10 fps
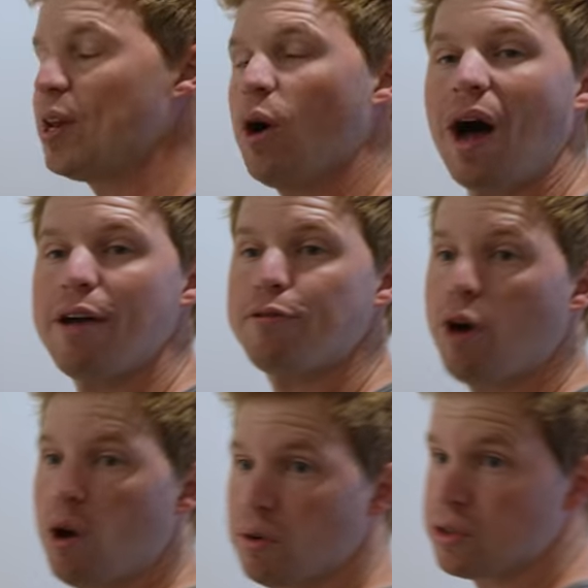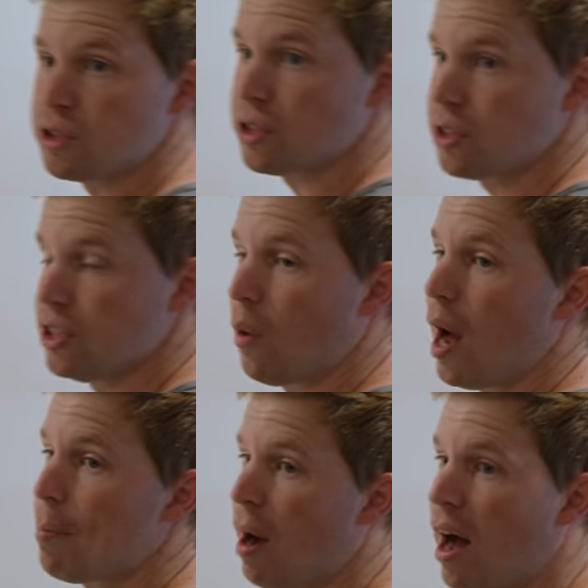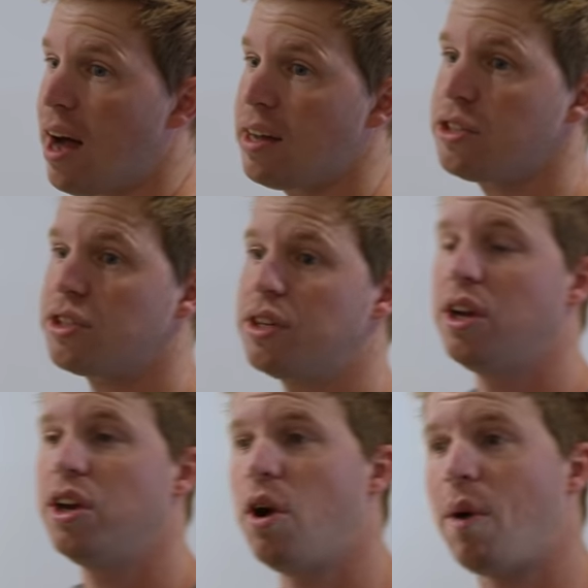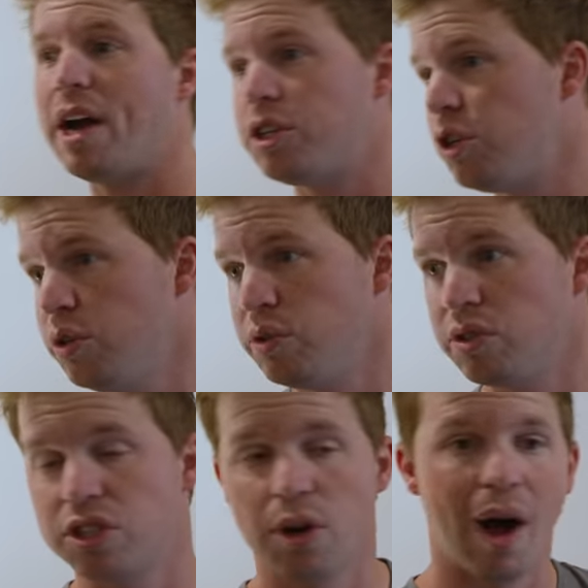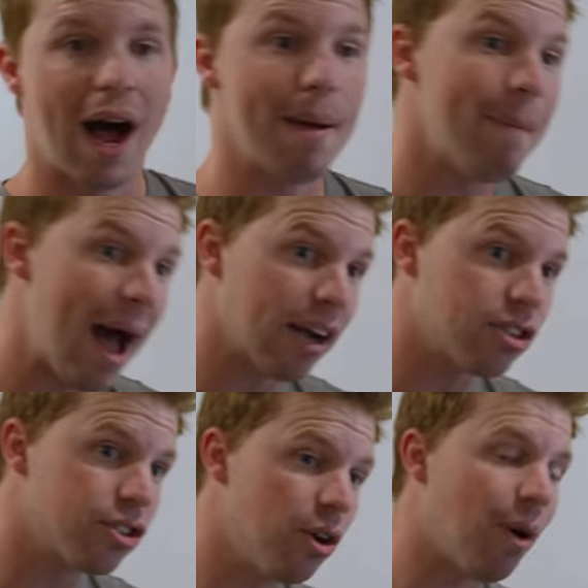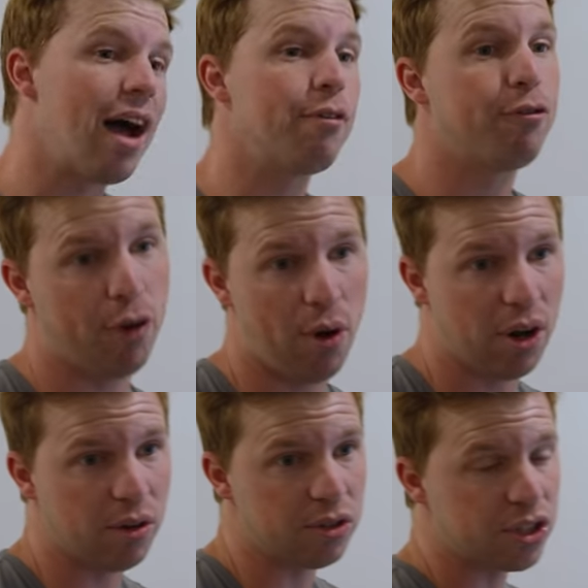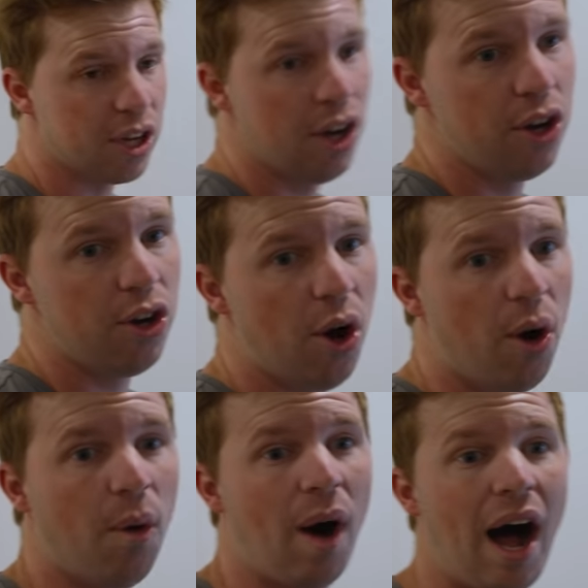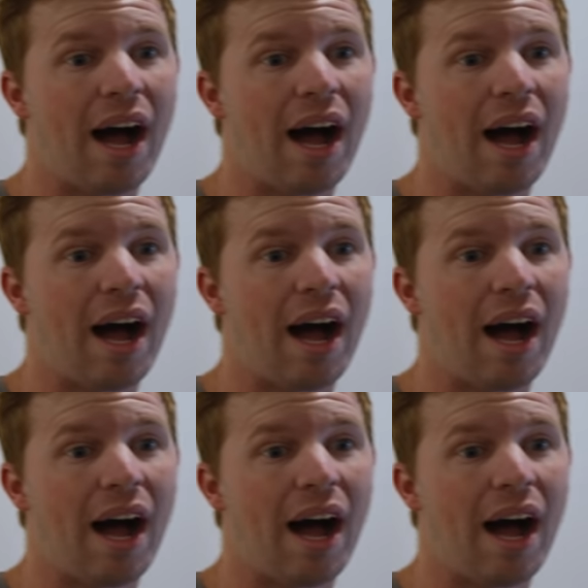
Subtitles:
will be no iPhones, no iPods, no iTunes, no iMacs, no iPhotos, no